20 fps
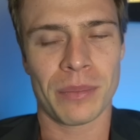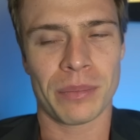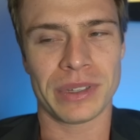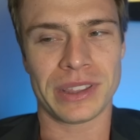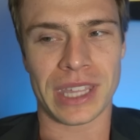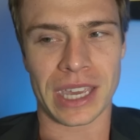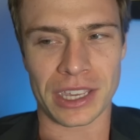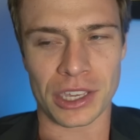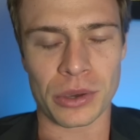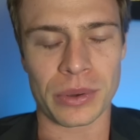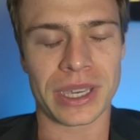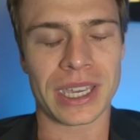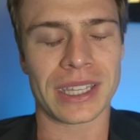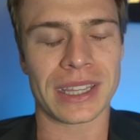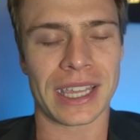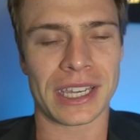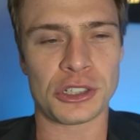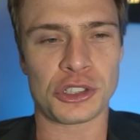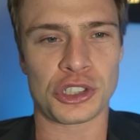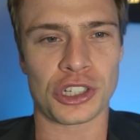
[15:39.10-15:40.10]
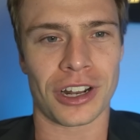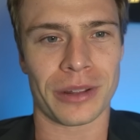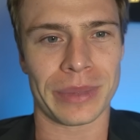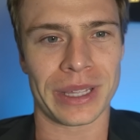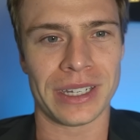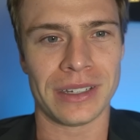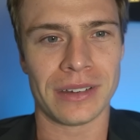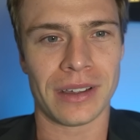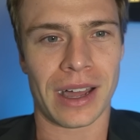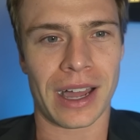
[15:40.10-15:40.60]
But thank you again, ladies and
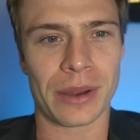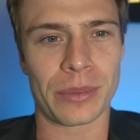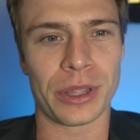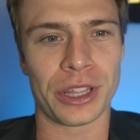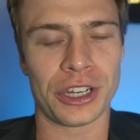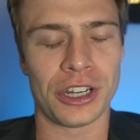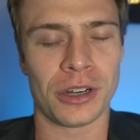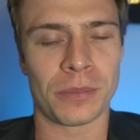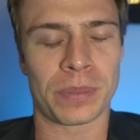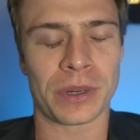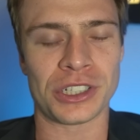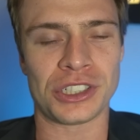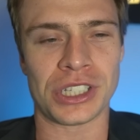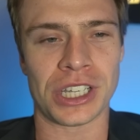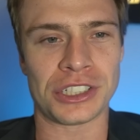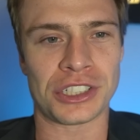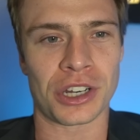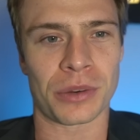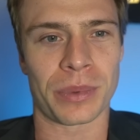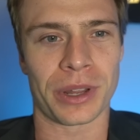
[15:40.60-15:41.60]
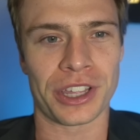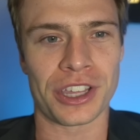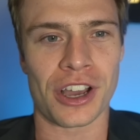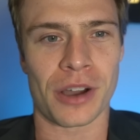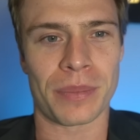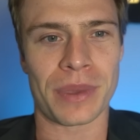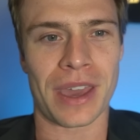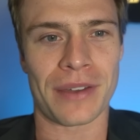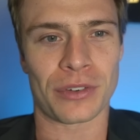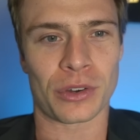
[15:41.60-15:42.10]
gentlemen. I really do appreciate you. I really
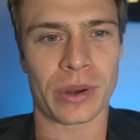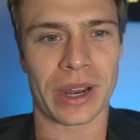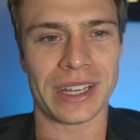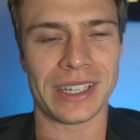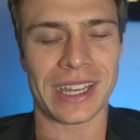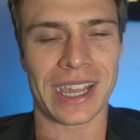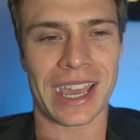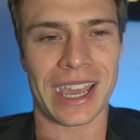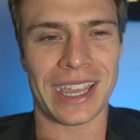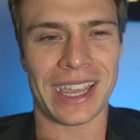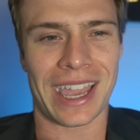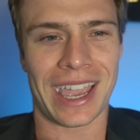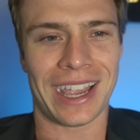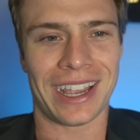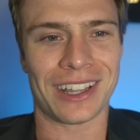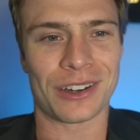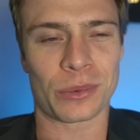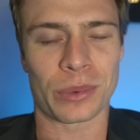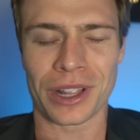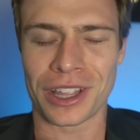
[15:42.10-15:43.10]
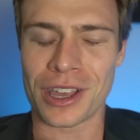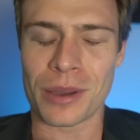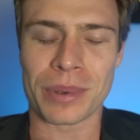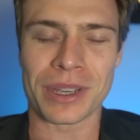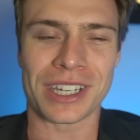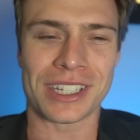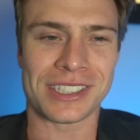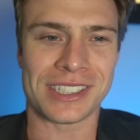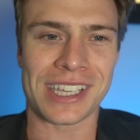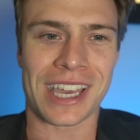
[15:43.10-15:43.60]
hope you have a great day, and really hope
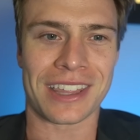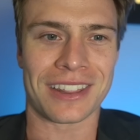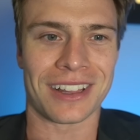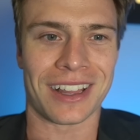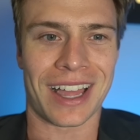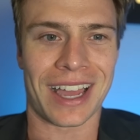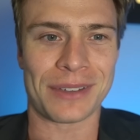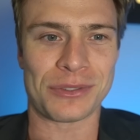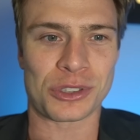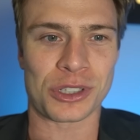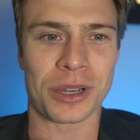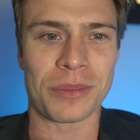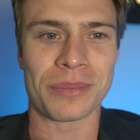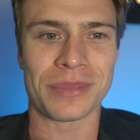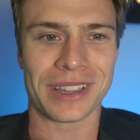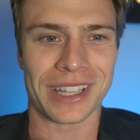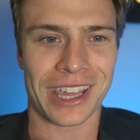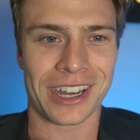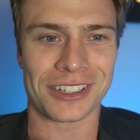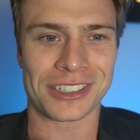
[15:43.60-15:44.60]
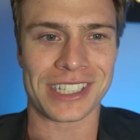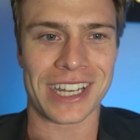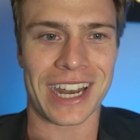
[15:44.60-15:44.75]
we get to see you out in the live stream later